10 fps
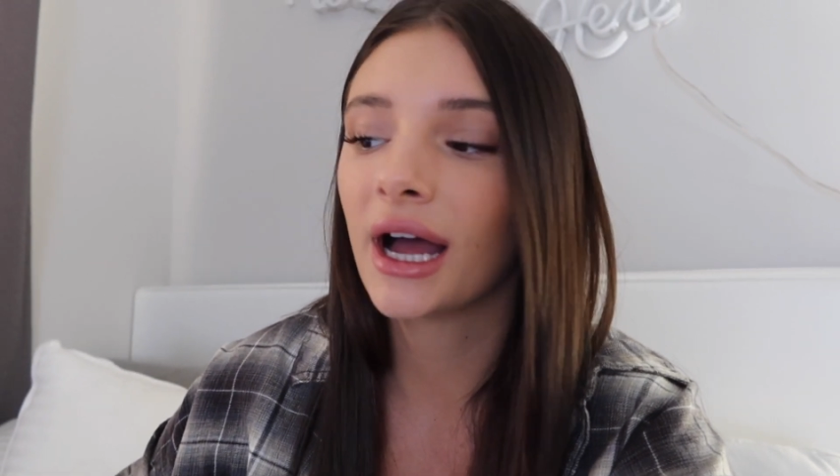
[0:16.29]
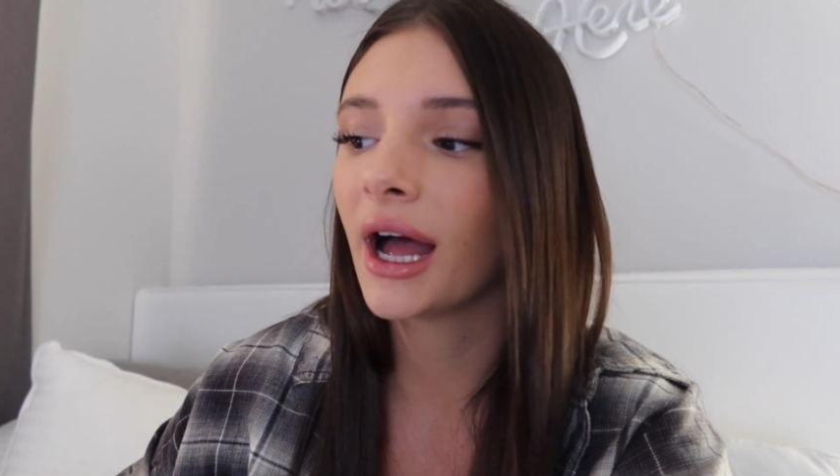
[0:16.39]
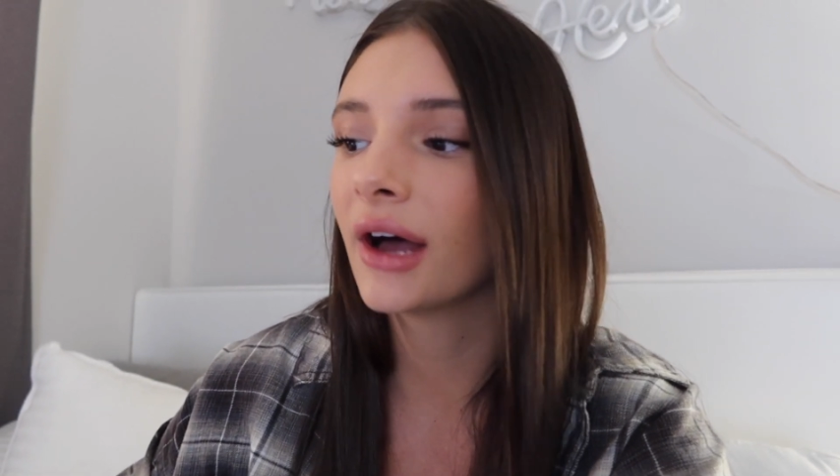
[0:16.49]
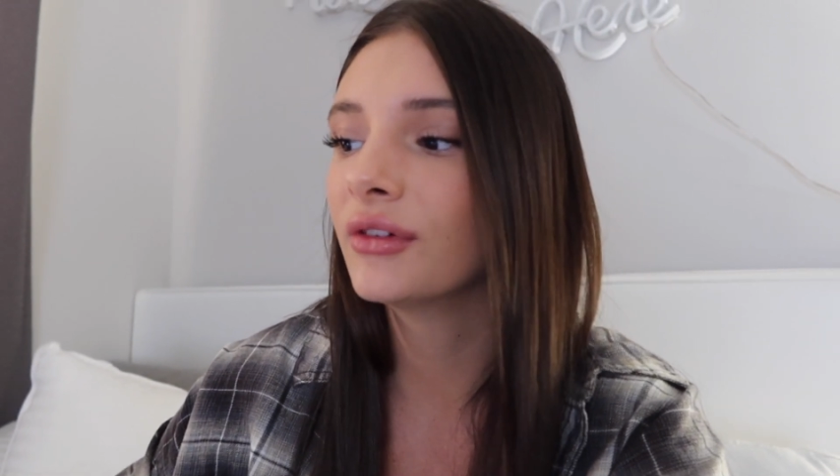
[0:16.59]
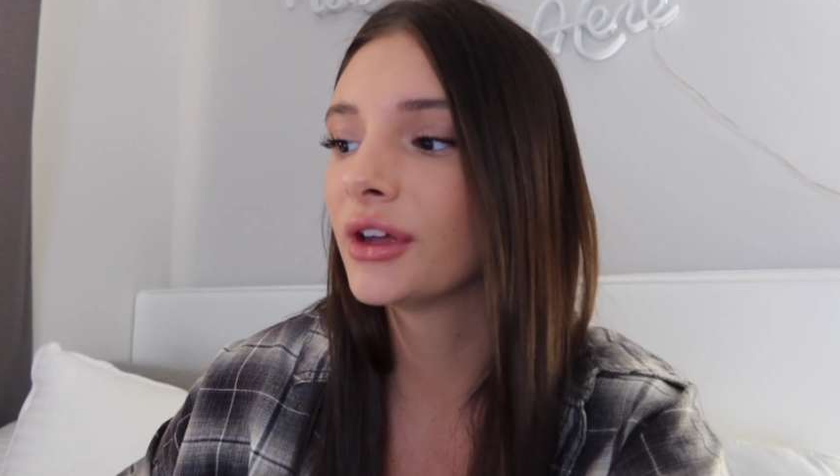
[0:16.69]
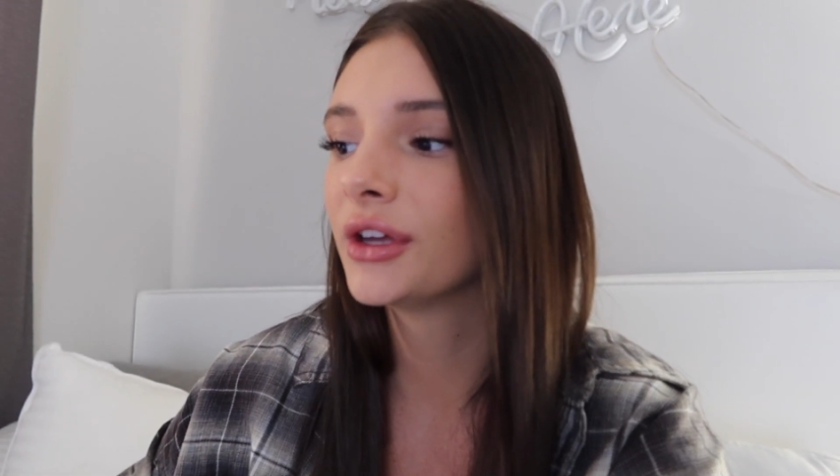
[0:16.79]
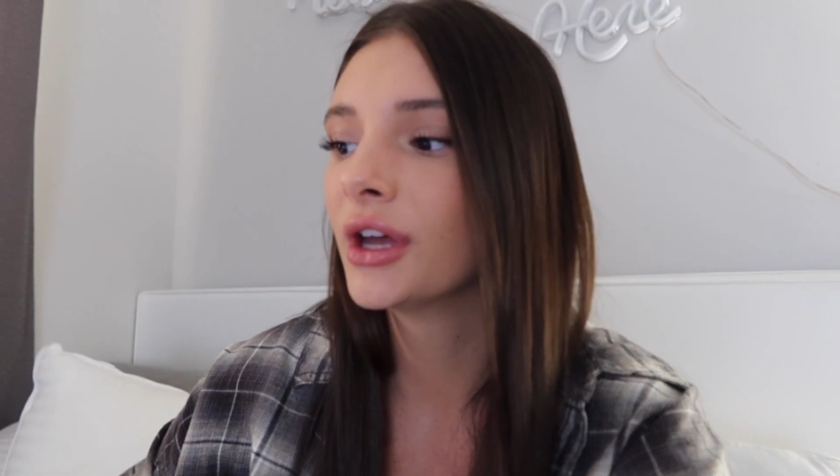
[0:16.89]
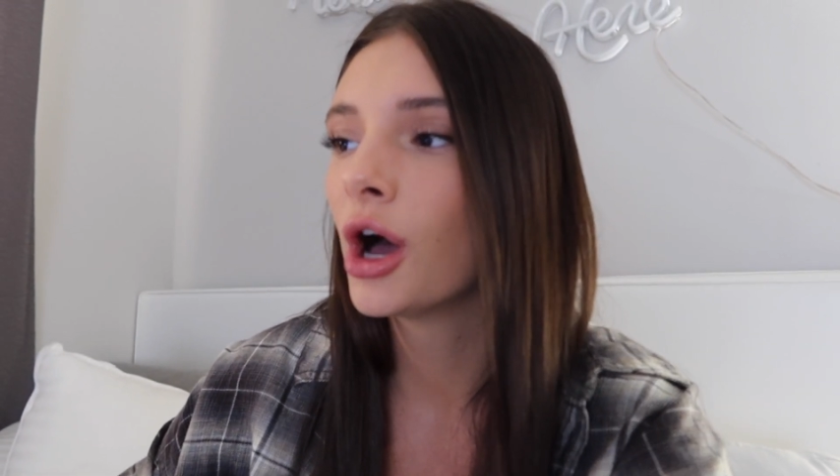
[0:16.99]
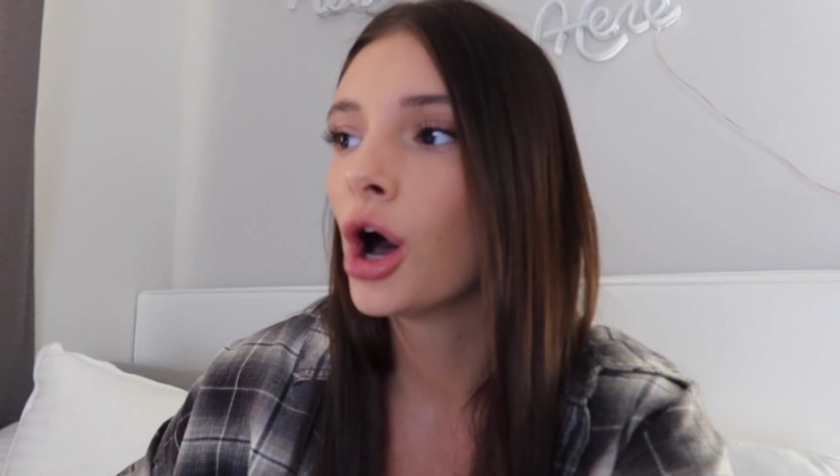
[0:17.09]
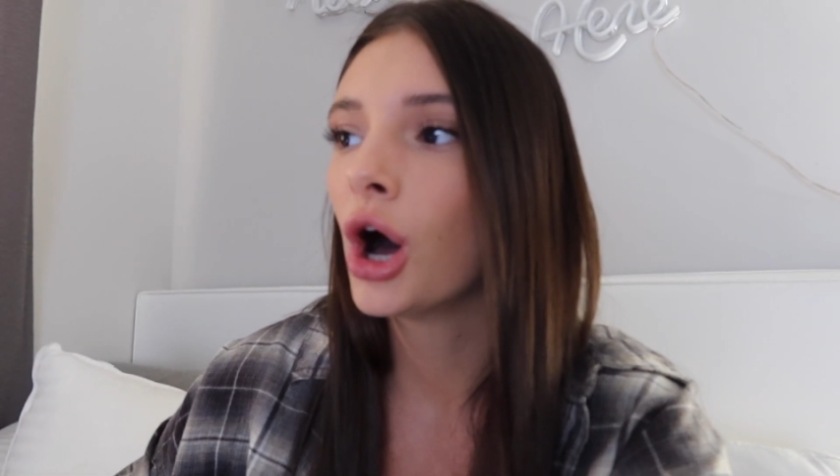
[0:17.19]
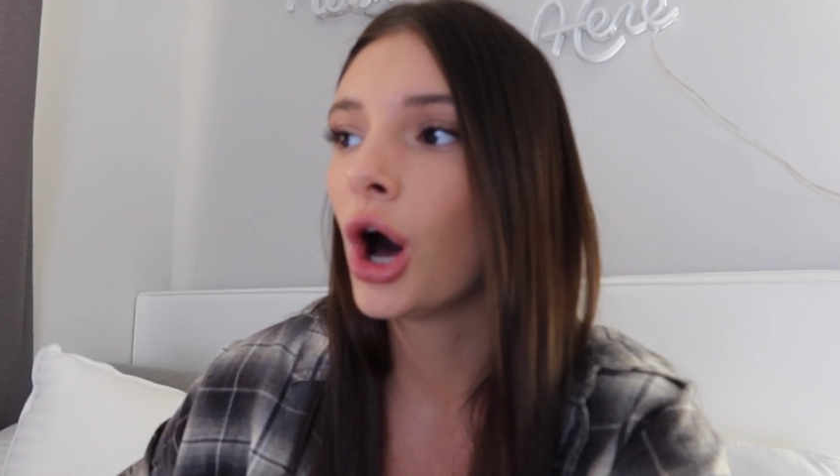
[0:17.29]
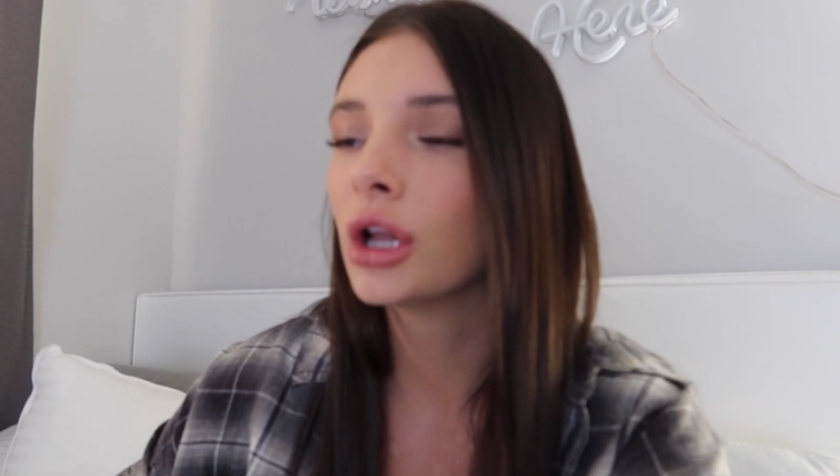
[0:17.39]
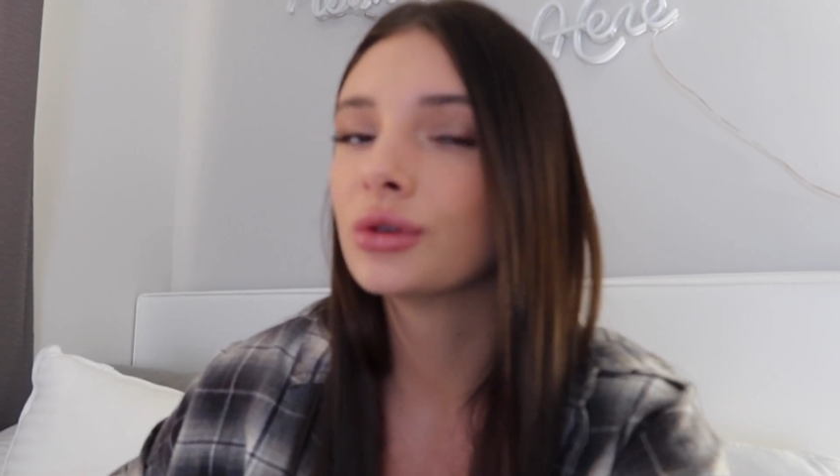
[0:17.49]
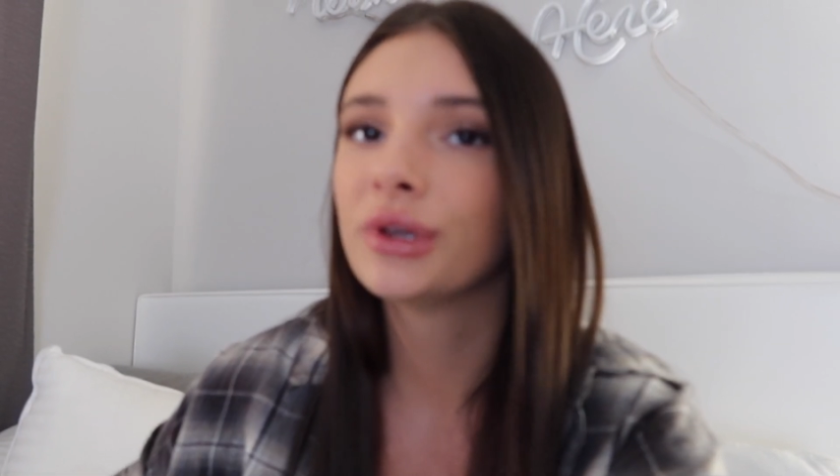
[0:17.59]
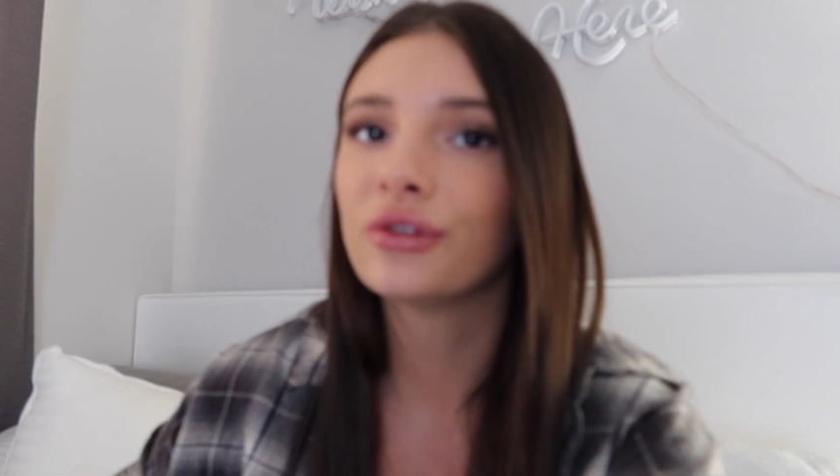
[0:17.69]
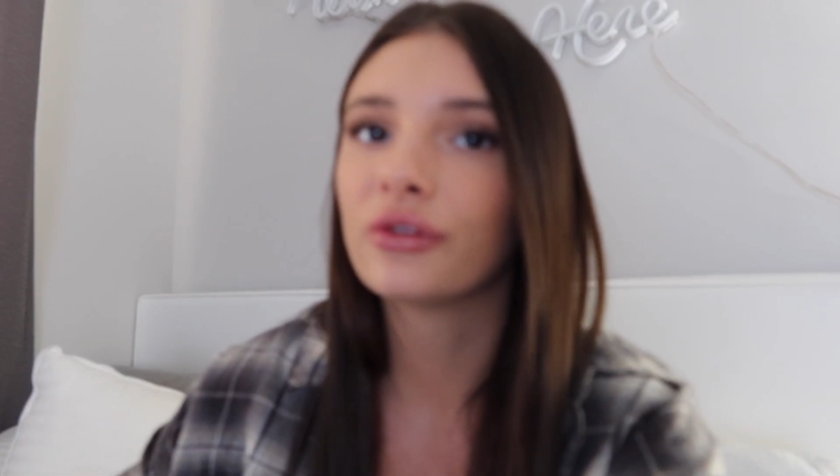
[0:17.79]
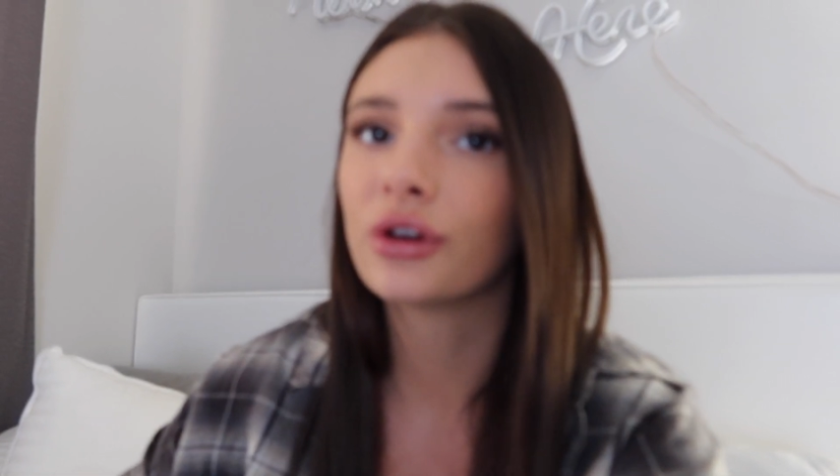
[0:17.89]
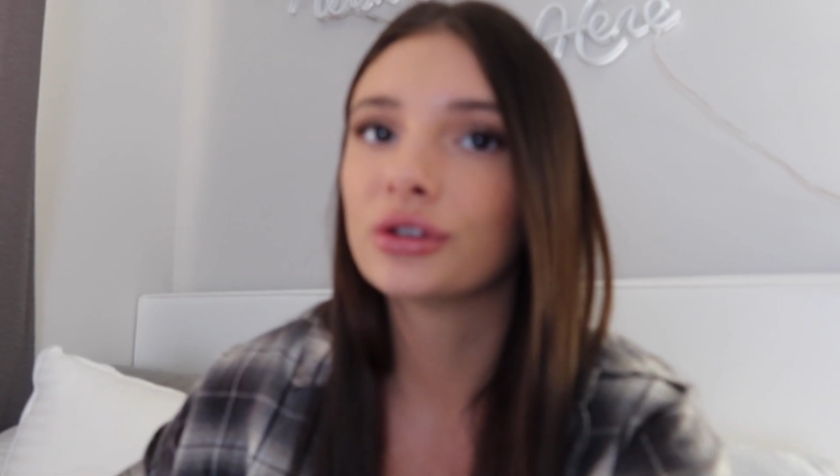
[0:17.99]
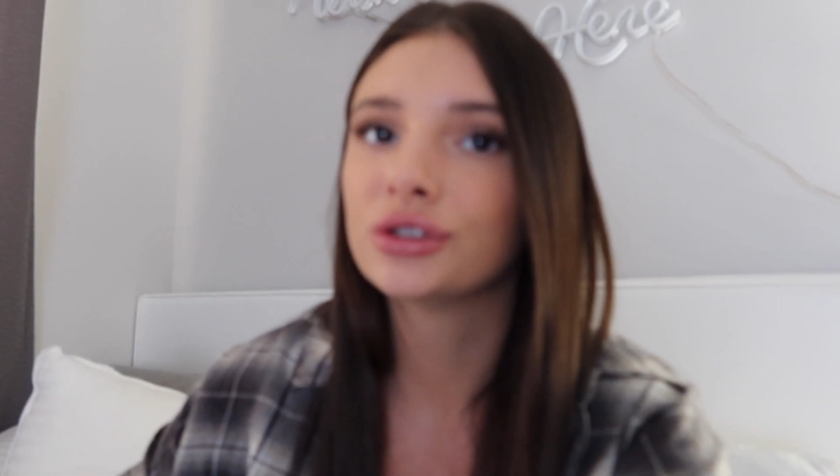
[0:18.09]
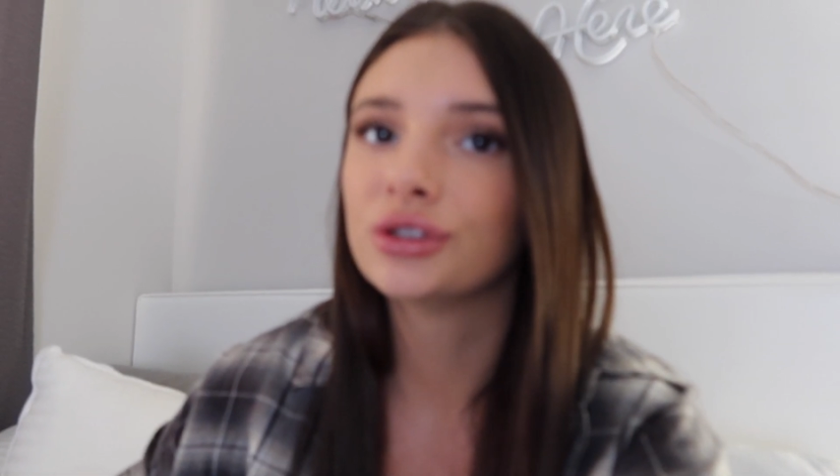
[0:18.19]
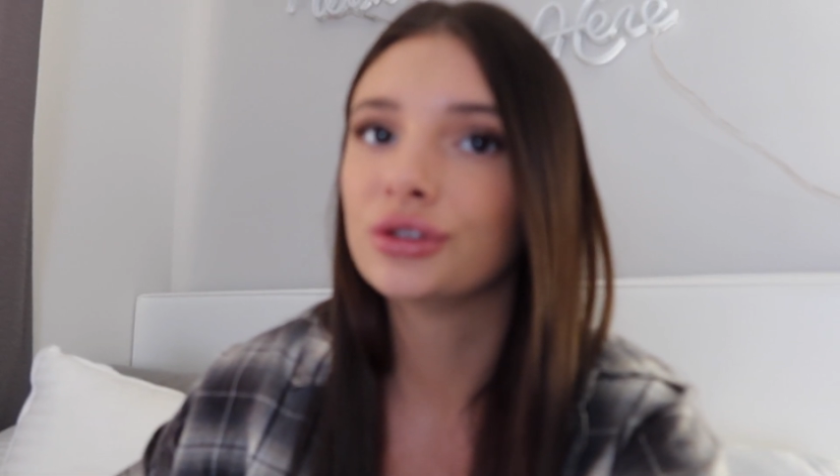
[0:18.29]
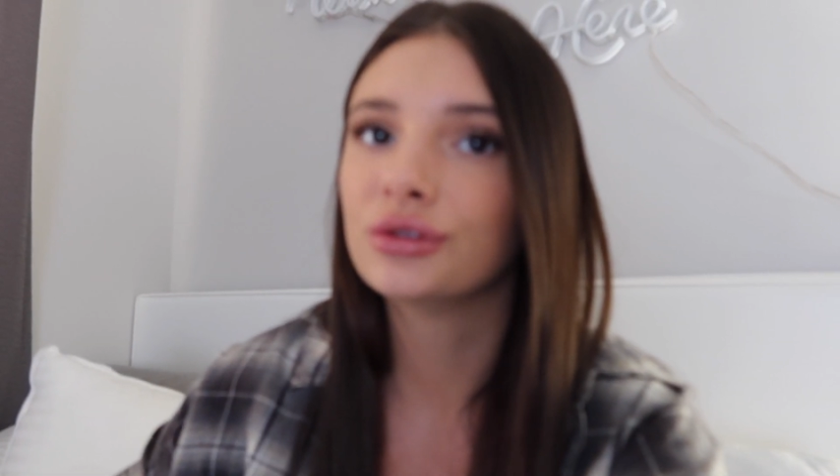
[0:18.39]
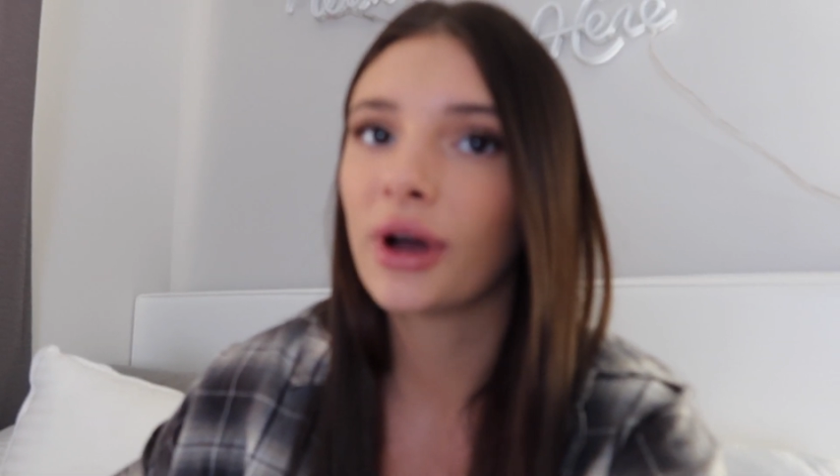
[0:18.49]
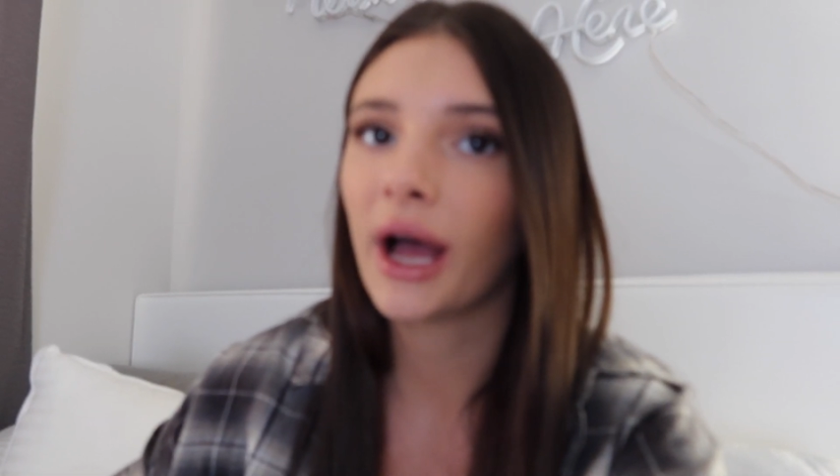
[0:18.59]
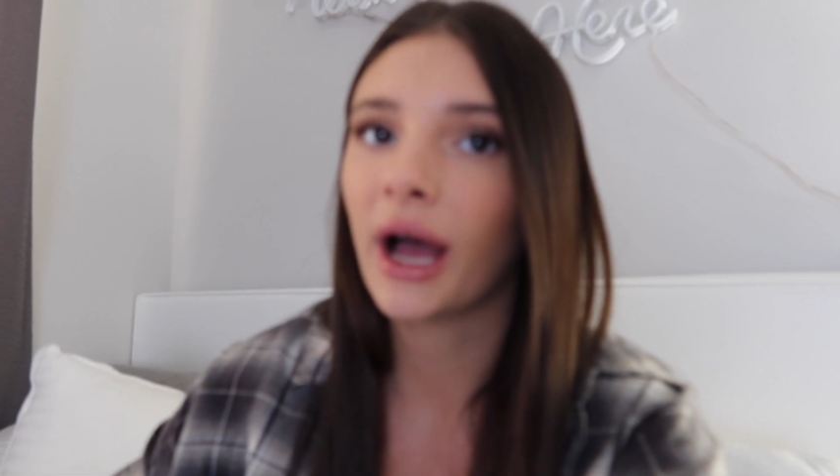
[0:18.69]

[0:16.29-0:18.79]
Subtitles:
I have a Halloween photo shoot